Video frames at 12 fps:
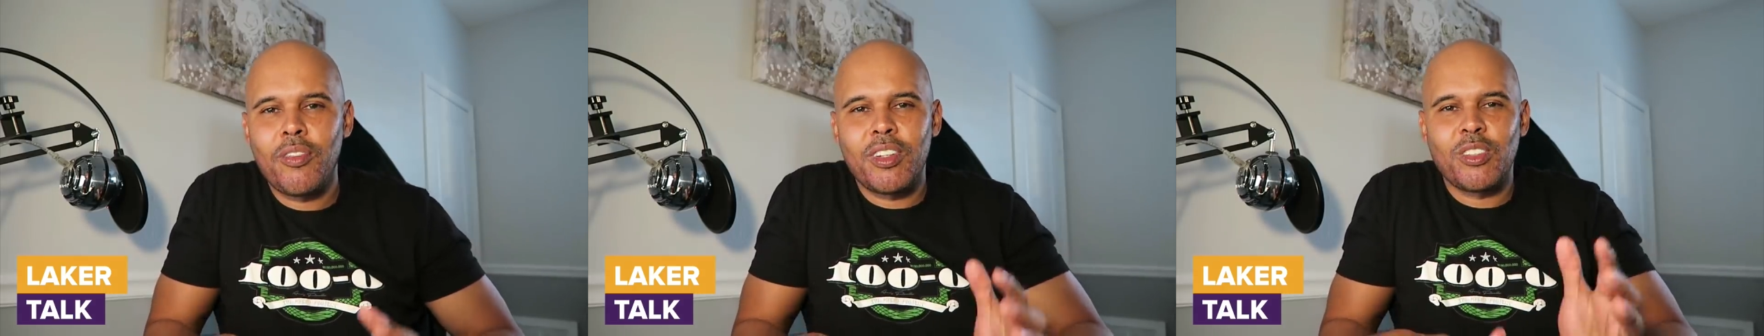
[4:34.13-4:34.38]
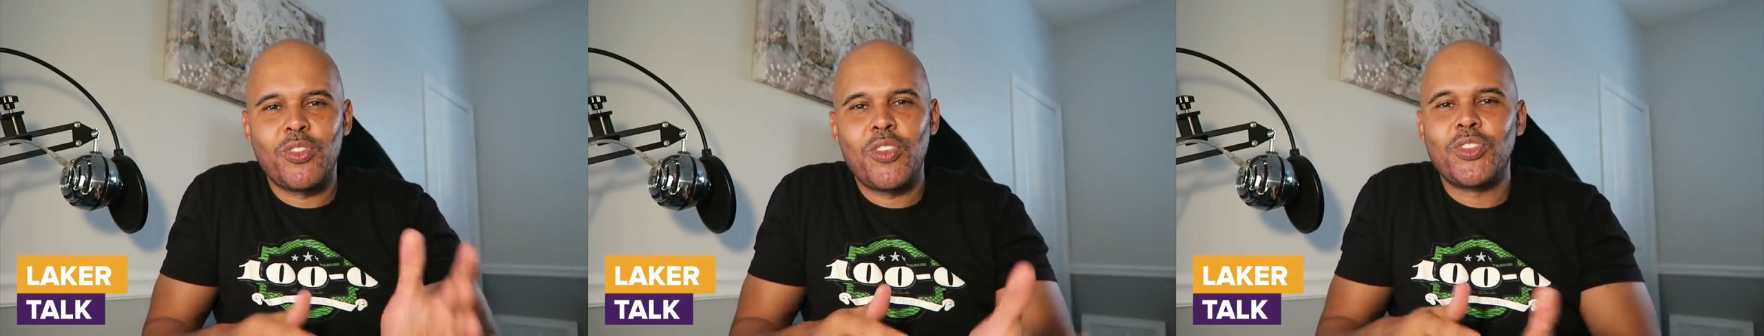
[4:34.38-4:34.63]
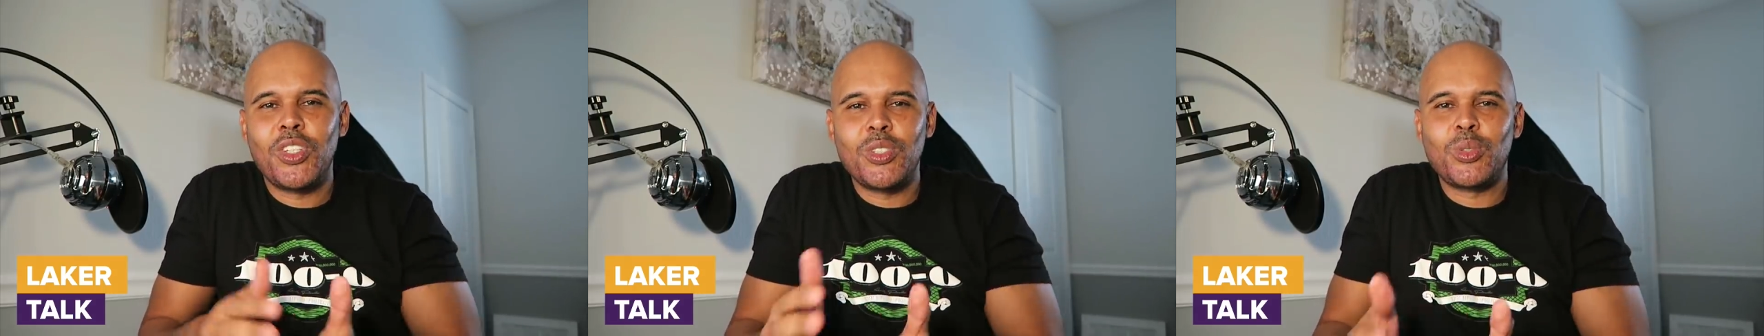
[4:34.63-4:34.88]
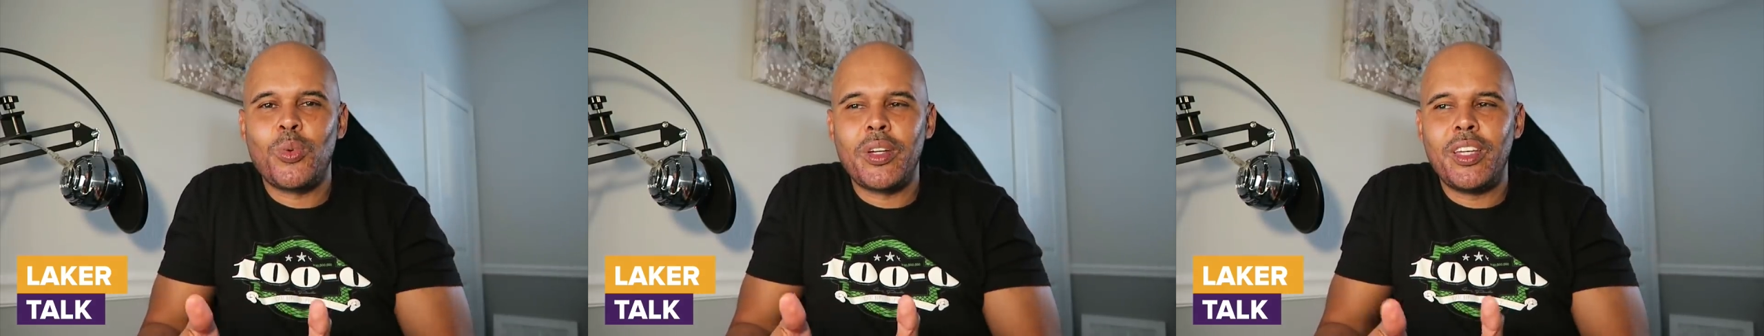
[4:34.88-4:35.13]
giving us 15
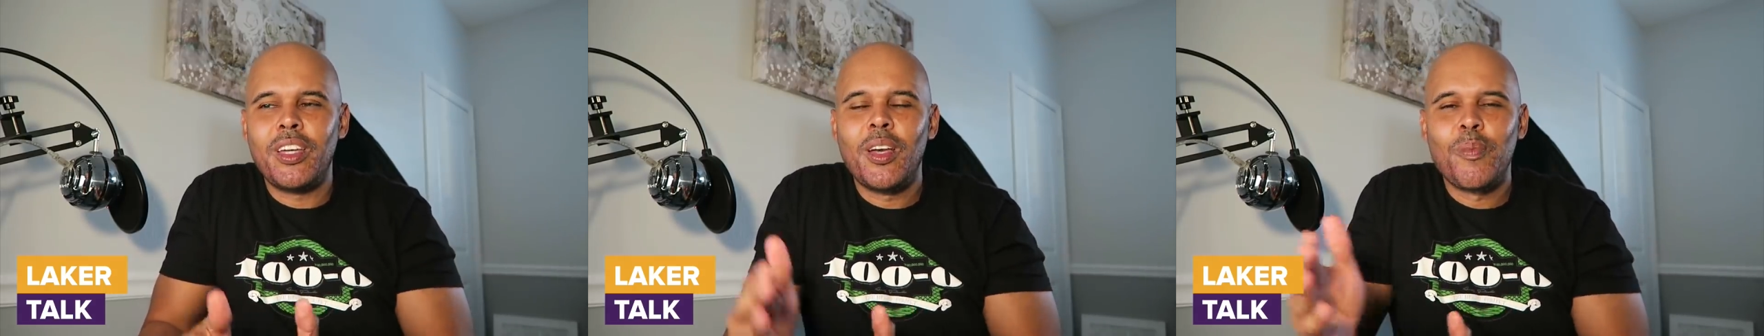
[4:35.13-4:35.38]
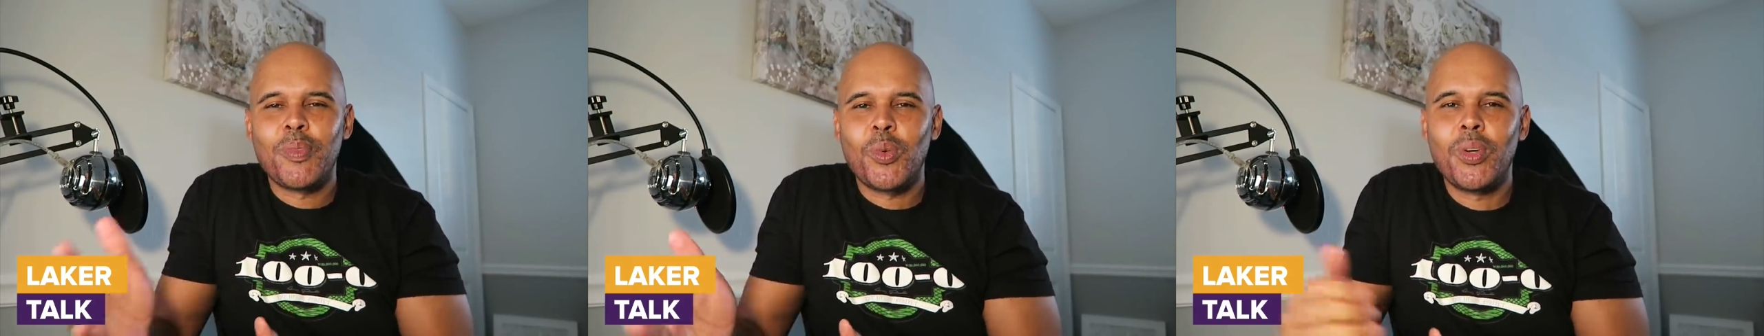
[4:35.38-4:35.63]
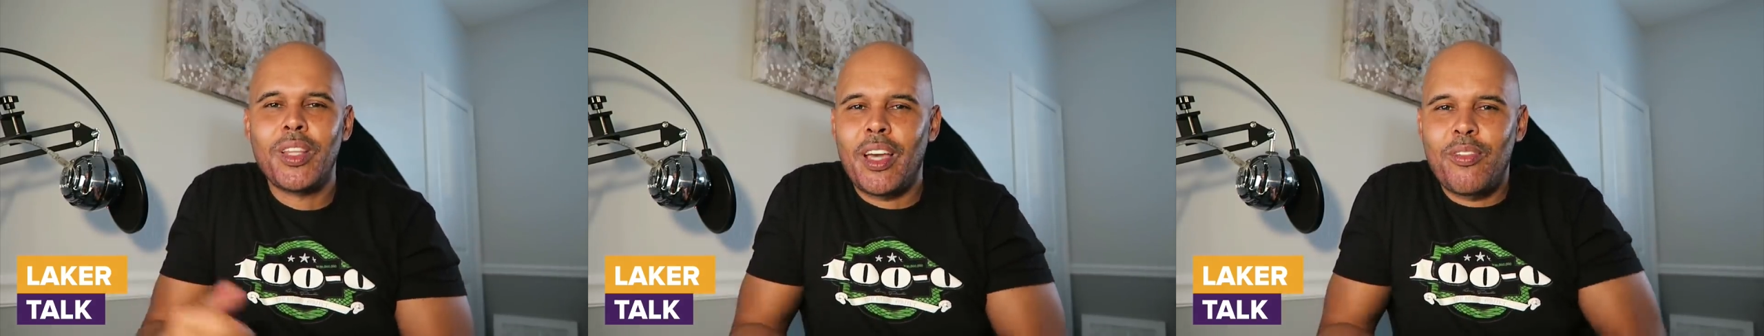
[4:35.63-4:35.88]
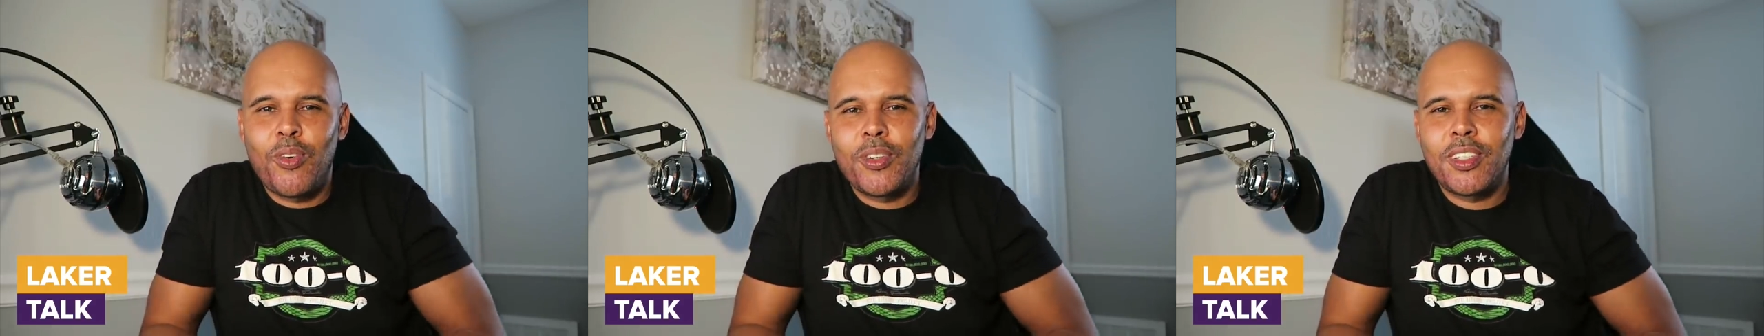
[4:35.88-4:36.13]
to 20 with
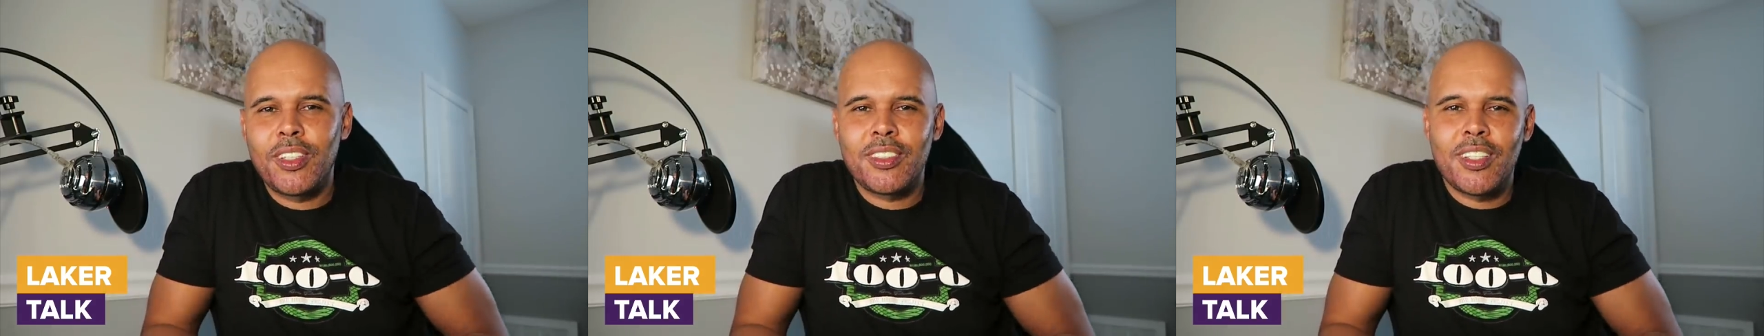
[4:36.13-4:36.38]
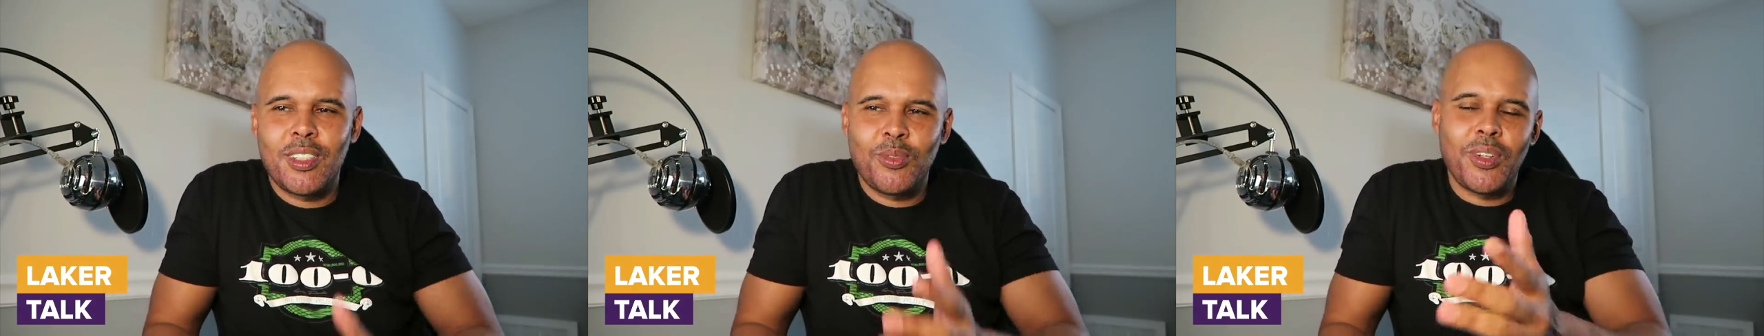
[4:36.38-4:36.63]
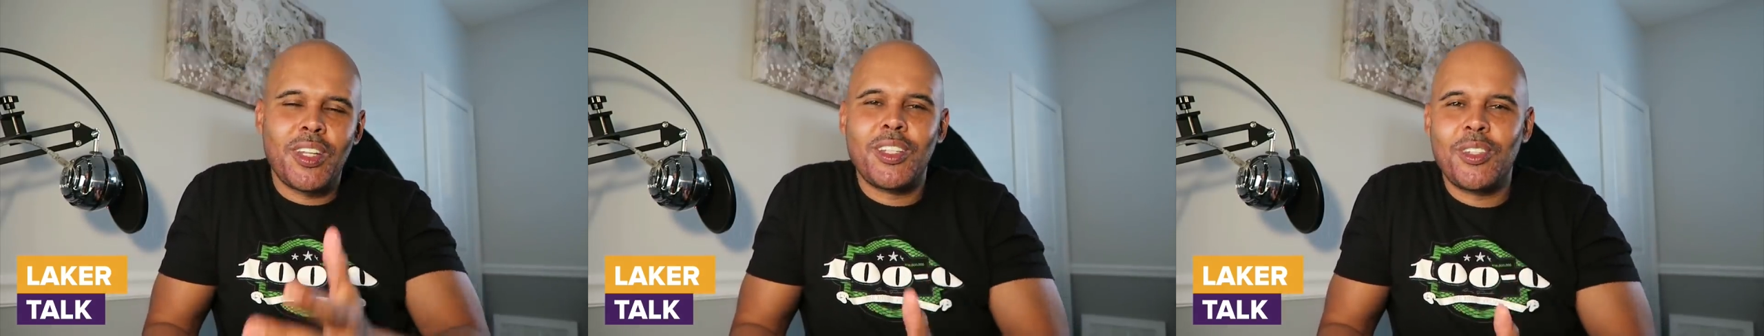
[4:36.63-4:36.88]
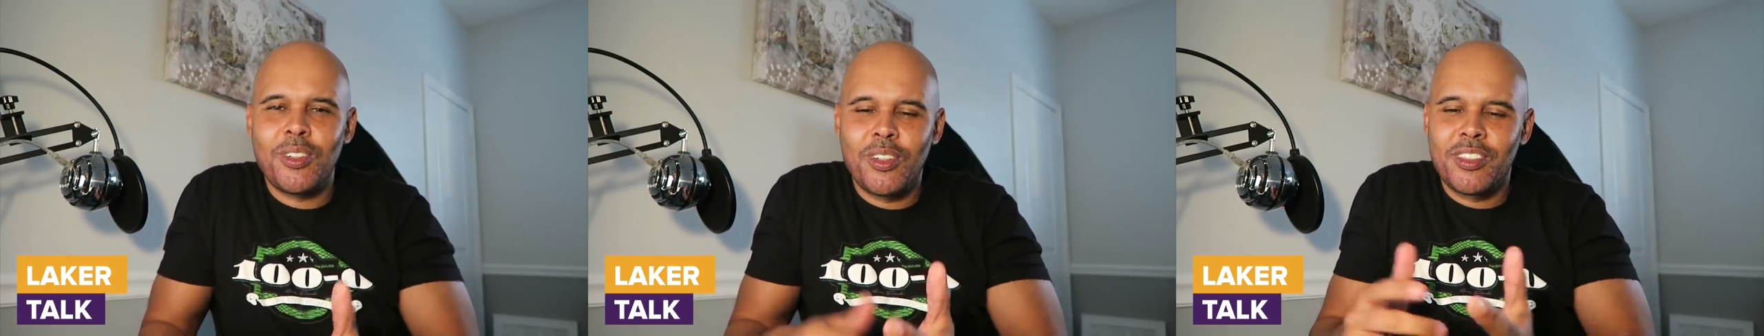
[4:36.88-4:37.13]
like 14 assists. What'd he
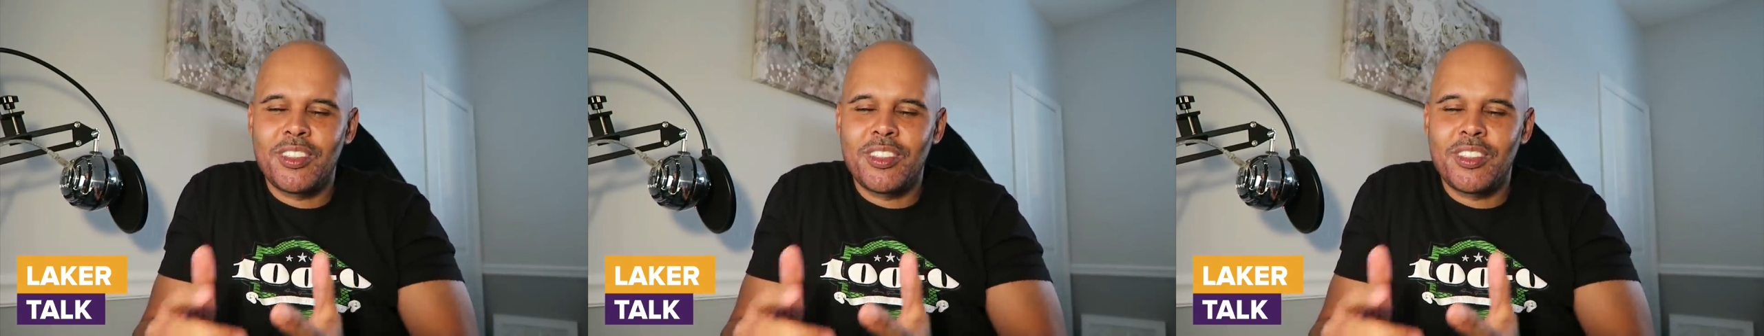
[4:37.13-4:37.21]
do?